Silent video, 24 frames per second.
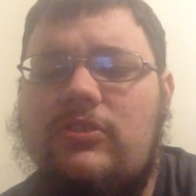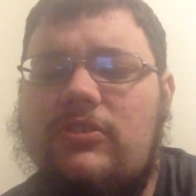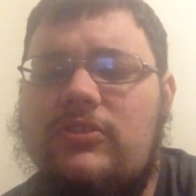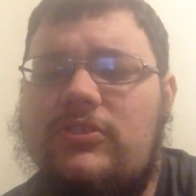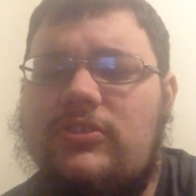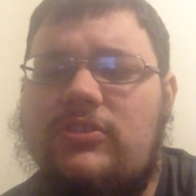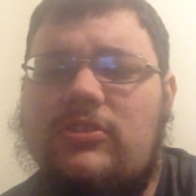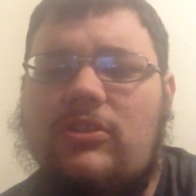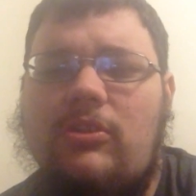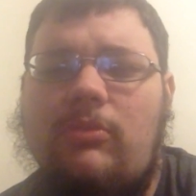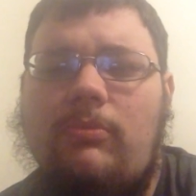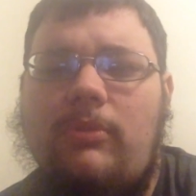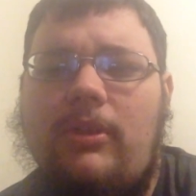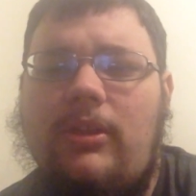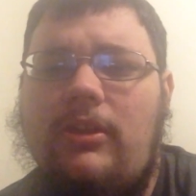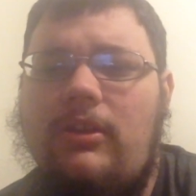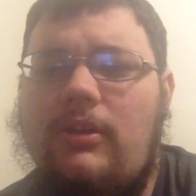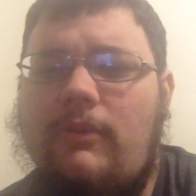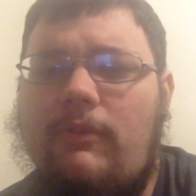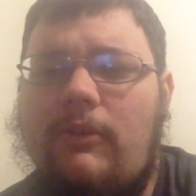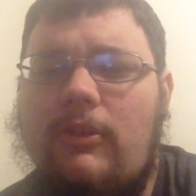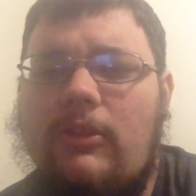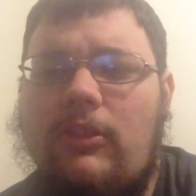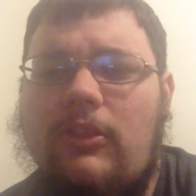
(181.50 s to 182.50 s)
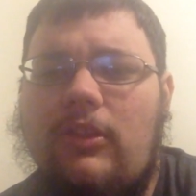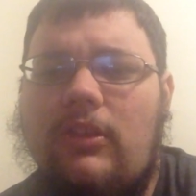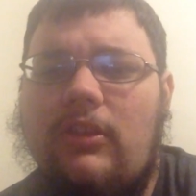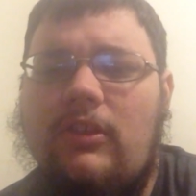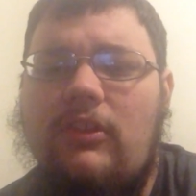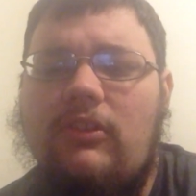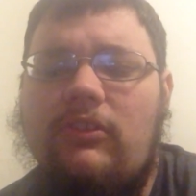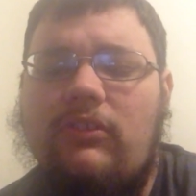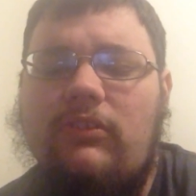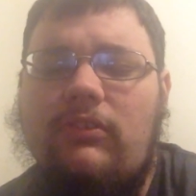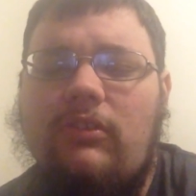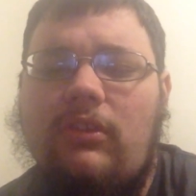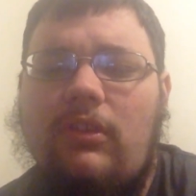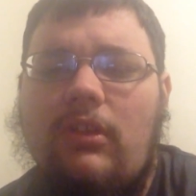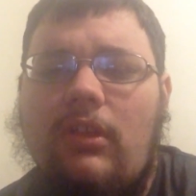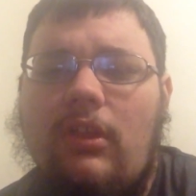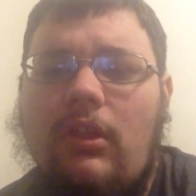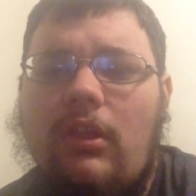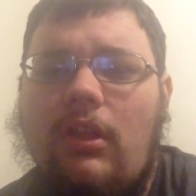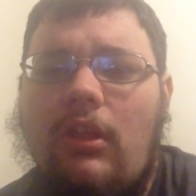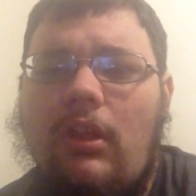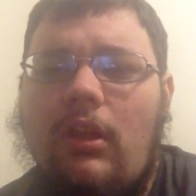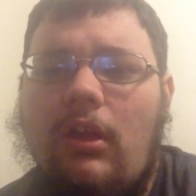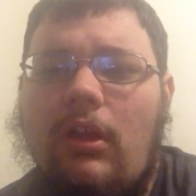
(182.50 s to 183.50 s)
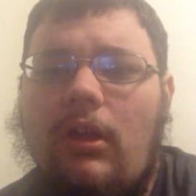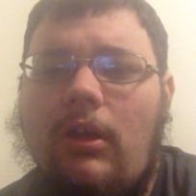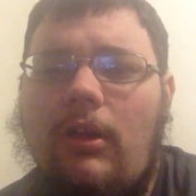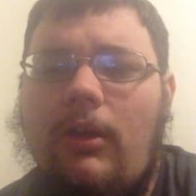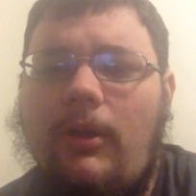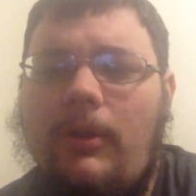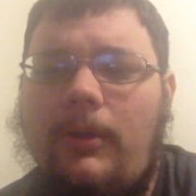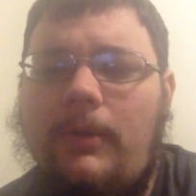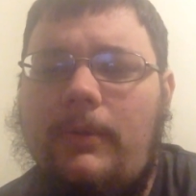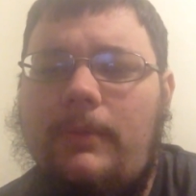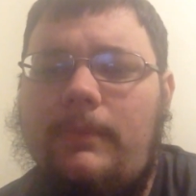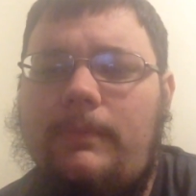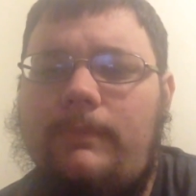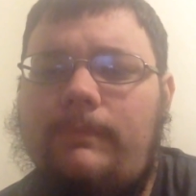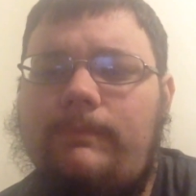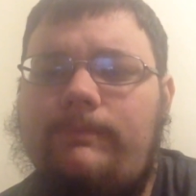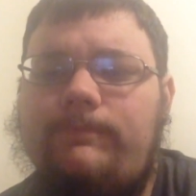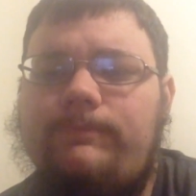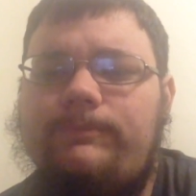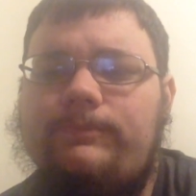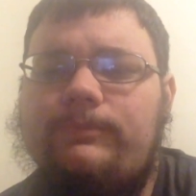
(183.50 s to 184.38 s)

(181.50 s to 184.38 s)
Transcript: just so many different things. Um,